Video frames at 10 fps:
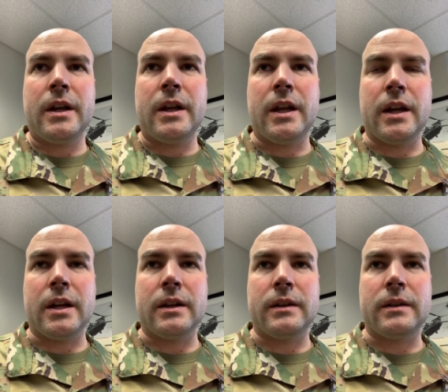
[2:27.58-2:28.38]

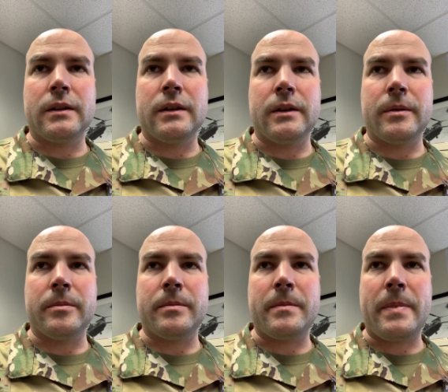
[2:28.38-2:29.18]
and
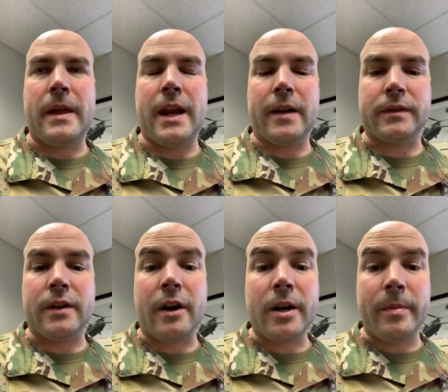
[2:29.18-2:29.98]
have to
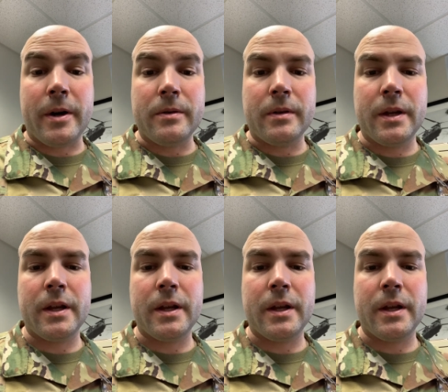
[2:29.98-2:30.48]
talk about